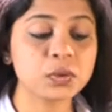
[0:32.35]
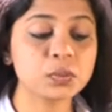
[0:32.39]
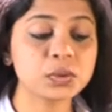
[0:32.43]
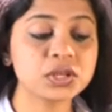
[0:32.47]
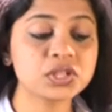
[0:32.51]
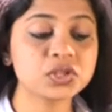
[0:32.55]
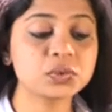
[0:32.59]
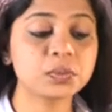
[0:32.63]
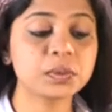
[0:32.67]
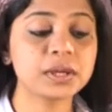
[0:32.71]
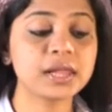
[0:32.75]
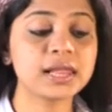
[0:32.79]

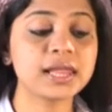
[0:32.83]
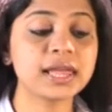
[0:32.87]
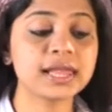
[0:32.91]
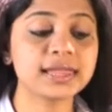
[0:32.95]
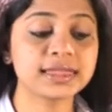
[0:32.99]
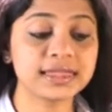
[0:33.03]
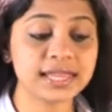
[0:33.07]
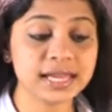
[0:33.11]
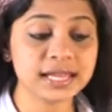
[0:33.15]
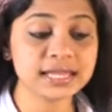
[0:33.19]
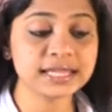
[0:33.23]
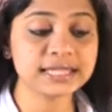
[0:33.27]
which will
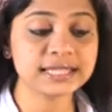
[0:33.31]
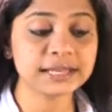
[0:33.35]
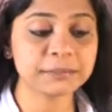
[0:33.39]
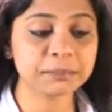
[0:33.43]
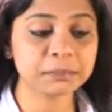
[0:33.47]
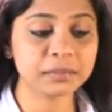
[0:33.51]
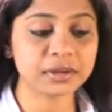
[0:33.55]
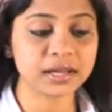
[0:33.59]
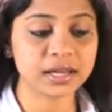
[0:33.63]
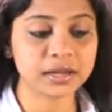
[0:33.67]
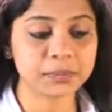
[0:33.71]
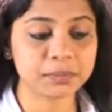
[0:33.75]
then
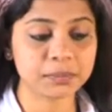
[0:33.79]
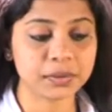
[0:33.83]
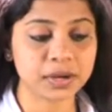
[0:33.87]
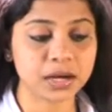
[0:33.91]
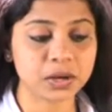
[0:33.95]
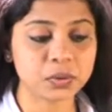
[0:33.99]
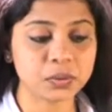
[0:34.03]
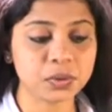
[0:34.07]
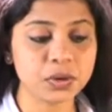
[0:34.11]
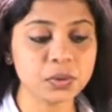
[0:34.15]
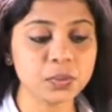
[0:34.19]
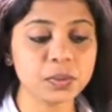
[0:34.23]
supply
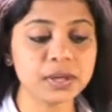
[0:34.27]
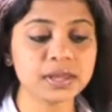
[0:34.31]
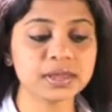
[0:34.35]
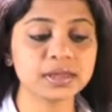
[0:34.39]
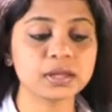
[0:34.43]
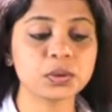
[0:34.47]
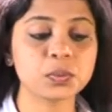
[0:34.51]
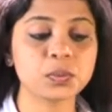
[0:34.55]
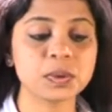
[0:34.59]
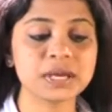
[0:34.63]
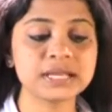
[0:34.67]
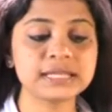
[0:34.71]
power when
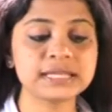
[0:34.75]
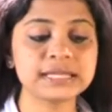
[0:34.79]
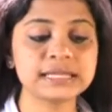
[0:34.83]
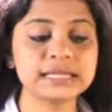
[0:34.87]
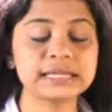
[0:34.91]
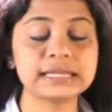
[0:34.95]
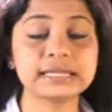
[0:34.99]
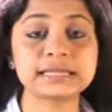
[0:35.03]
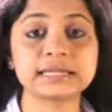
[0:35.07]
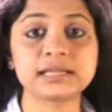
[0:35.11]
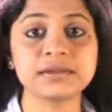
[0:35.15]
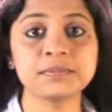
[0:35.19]
the vessel
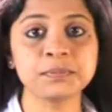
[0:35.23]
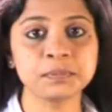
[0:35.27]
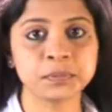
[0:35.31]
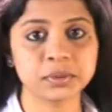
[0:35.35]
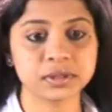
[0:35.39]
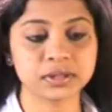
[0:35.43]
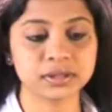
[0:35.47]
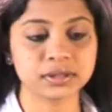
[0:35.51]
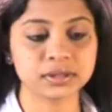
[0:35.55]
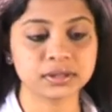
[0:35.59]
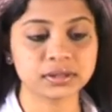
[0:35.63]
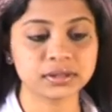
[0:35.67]
is in
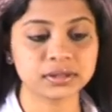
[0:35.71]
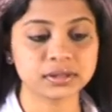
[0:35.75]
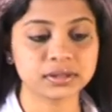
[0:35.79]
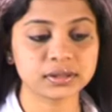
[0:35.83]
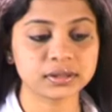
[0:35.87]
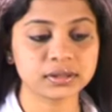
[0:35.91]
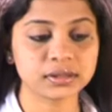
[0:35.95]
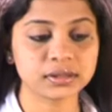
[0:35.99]
berth.